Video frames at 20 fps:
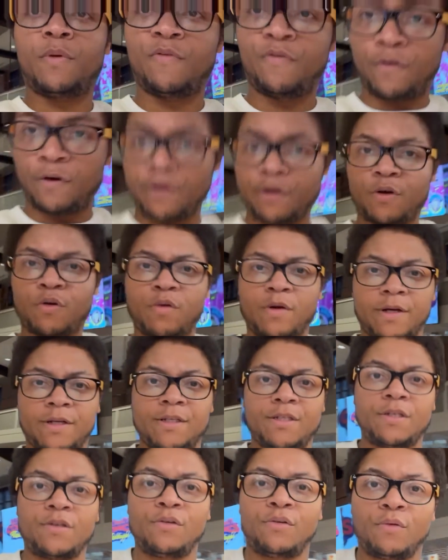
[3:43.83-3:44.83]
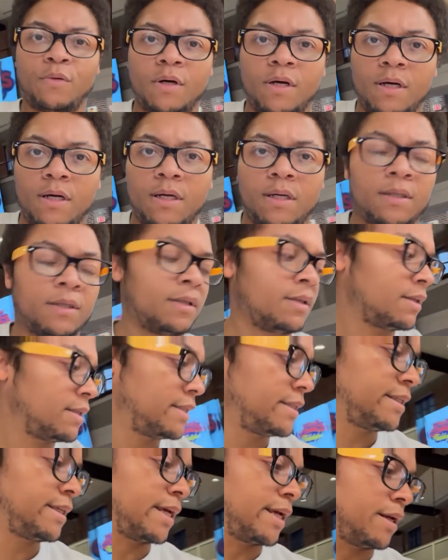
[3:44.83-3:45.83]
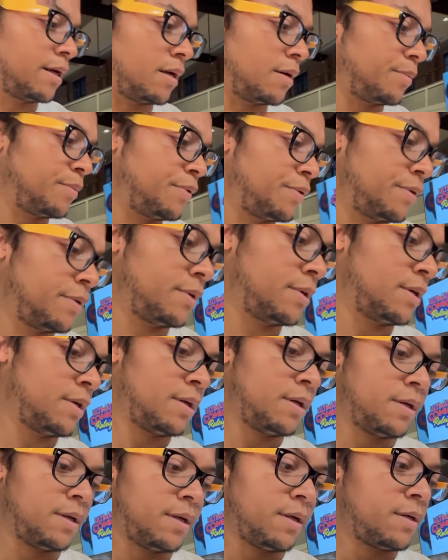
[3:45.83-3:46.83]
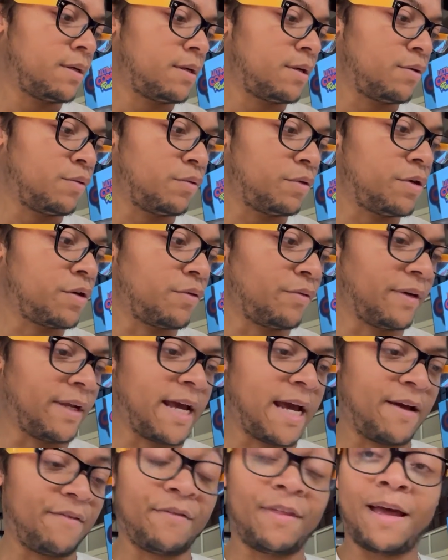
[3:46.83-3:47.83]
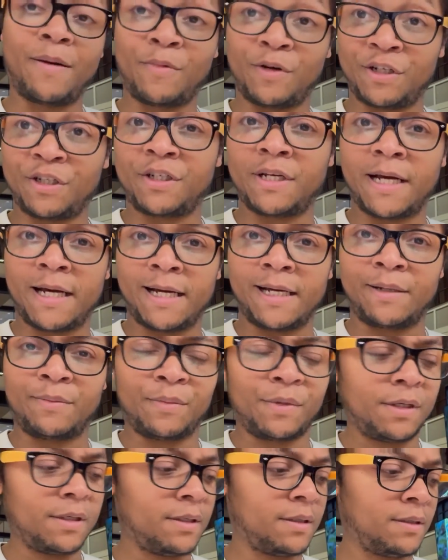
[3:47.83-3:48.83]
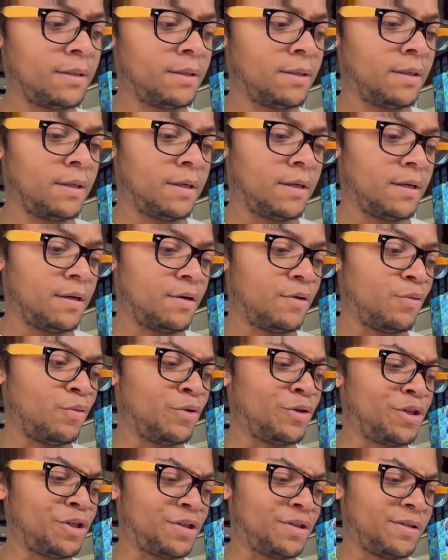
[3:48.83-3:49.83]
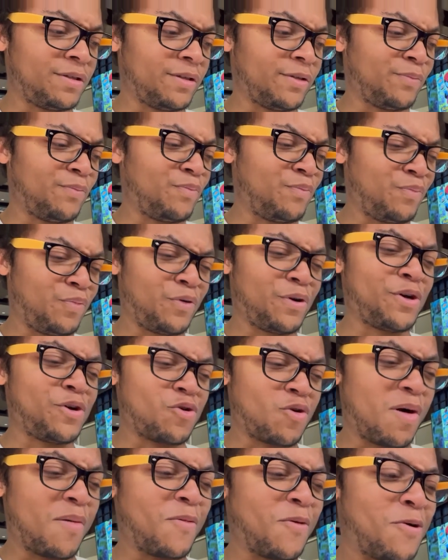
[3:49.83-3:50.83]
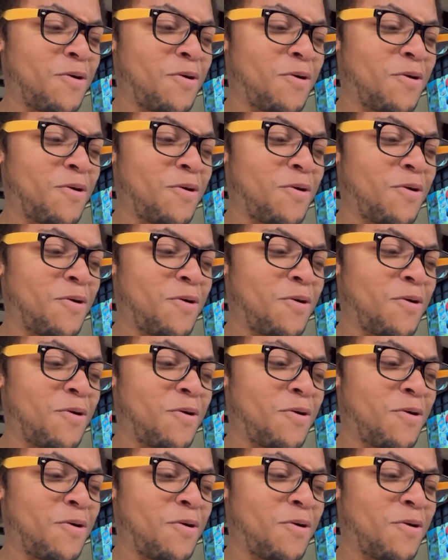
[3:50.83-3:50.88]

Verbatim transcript: very quick to uh, set up. We don't really have that much time, which is pretty normal,